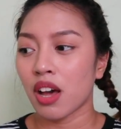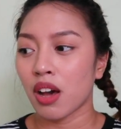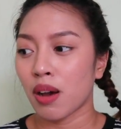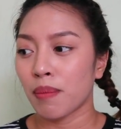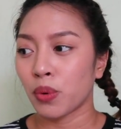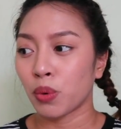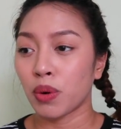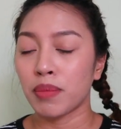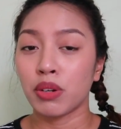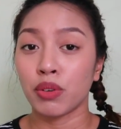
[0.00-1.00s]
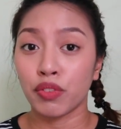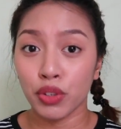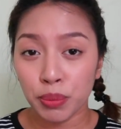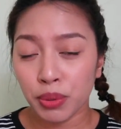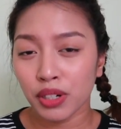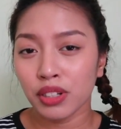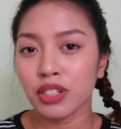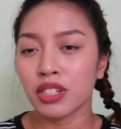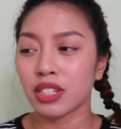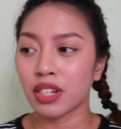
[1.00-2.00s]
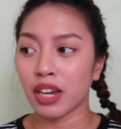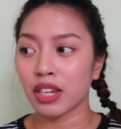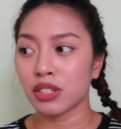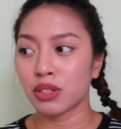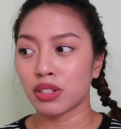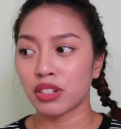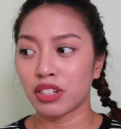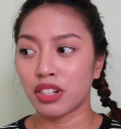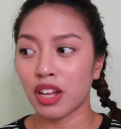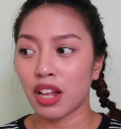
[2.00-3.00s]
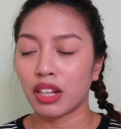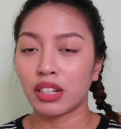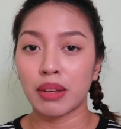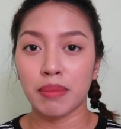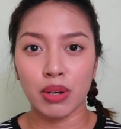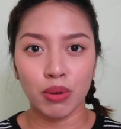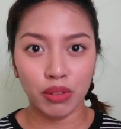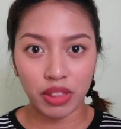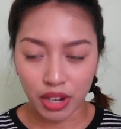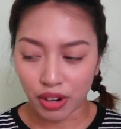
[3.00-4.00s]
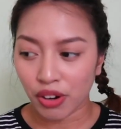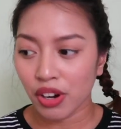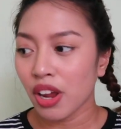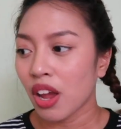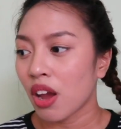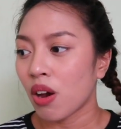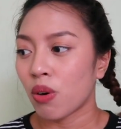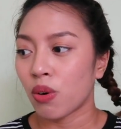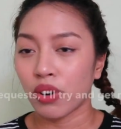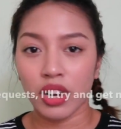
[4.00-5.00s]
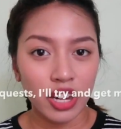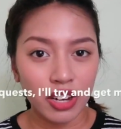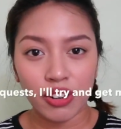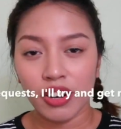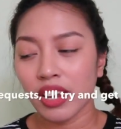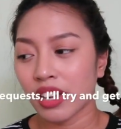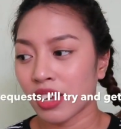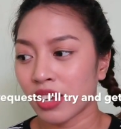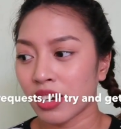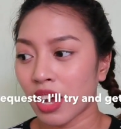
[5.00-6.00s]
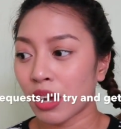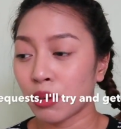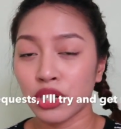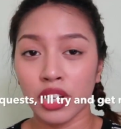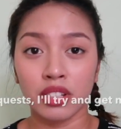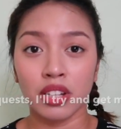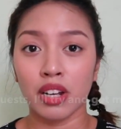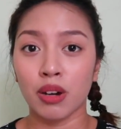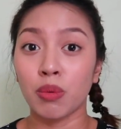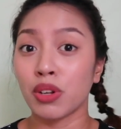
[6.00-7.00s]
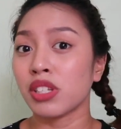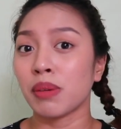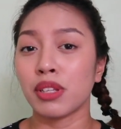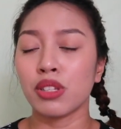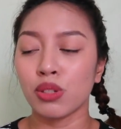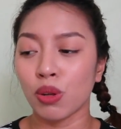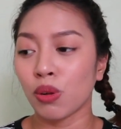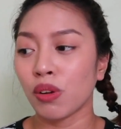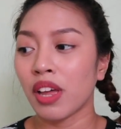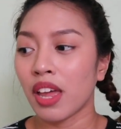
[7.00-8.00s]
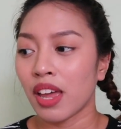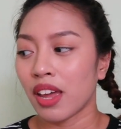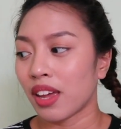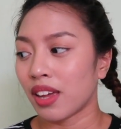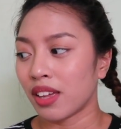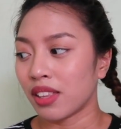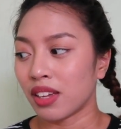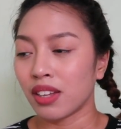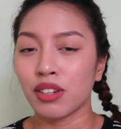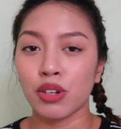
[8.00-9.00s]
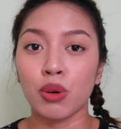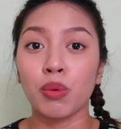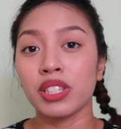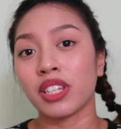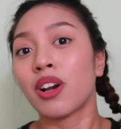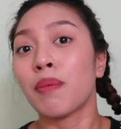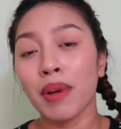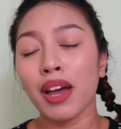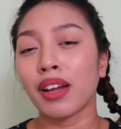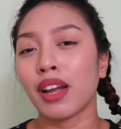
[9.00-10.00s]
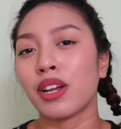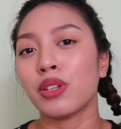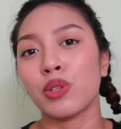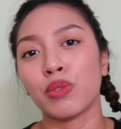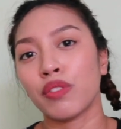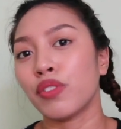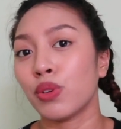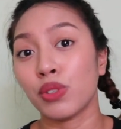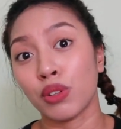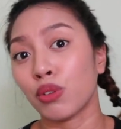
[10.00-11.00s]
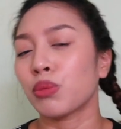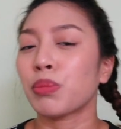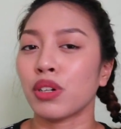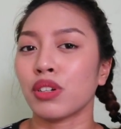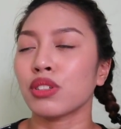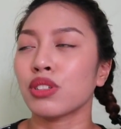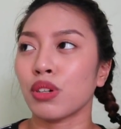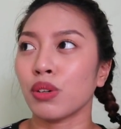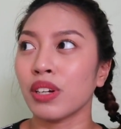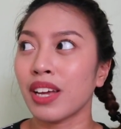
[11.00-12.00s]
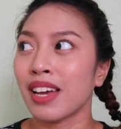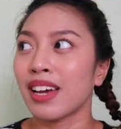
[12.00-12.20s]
or want me to review a product, you guys could let me know there or here, and I will check that out once I'm in Seoul. And then, you know, once I come back, I can do reviews on those products. So